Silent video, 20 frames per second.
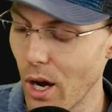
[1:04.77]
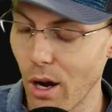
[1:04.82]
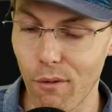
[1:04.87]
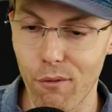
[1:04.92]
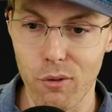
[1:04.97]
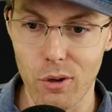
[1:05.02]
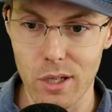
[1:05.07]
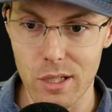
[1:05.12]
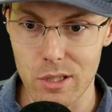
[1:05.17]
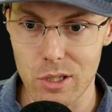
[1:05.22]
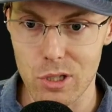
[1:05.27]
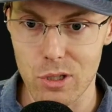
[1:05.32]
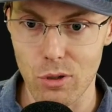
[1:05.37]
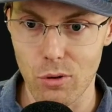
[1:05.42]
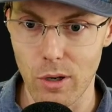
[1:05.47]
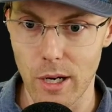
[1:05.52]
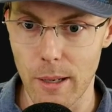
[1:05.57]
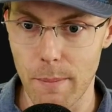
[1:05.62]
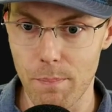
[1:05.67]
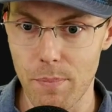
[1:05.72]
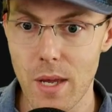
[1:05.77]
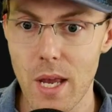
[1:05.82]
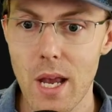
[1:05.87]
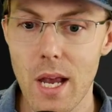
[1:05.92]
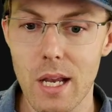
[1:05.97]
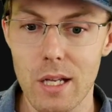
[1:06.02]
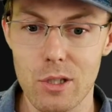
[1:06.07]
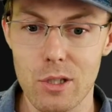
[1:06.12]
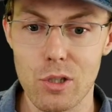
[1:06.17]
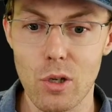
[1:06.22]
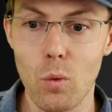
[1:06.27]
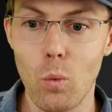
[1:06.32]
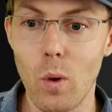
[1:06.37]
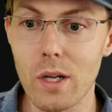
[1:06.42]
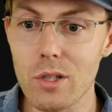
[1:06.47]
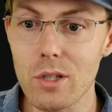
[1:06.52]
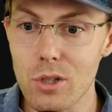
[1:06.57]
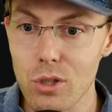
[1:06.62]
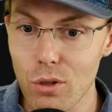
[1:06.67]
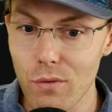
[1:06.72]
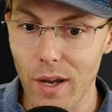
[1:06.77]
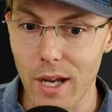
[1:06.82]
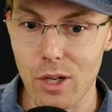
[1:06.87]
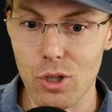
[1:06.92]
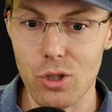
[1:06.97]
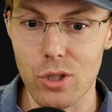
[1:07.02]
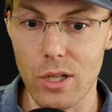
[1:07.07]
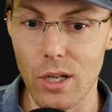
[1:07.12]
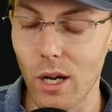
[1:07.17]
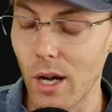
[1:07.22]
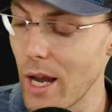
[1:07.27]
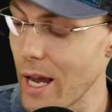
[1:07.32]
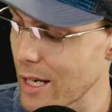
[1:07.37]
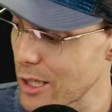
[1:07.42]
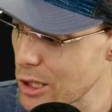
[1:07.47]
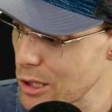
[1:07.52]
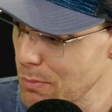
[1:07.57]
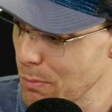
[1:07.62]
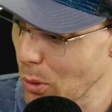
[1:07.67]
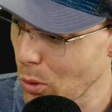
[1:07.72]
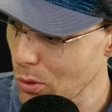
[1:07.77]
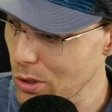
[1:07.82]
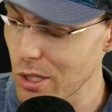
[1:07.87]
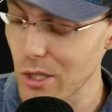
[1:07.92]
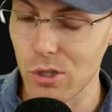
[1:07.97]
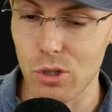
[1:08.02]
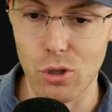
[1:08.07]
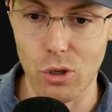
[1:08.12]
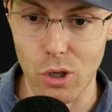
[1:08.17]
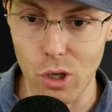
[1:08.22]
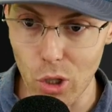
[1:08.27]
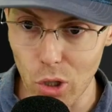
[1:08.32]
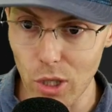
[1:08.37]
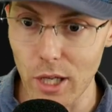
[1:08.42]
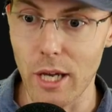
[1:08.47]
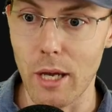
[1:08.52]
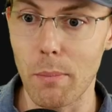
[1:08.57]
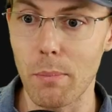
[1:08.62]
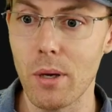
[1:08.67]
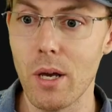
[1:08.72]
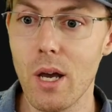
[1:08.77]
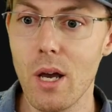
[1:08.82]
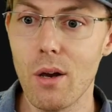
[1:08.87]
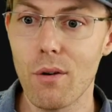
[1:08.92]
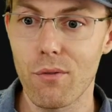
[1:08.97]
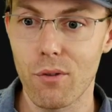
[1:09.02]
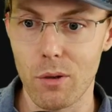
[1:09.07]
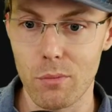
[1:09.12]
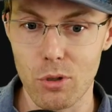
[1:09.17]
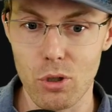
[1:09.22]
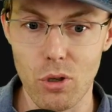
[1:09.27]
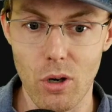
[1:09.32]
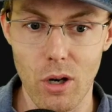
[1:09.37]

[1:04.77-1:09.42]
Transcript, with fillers: uh, for Instagram. And so once you've actually exported your clip from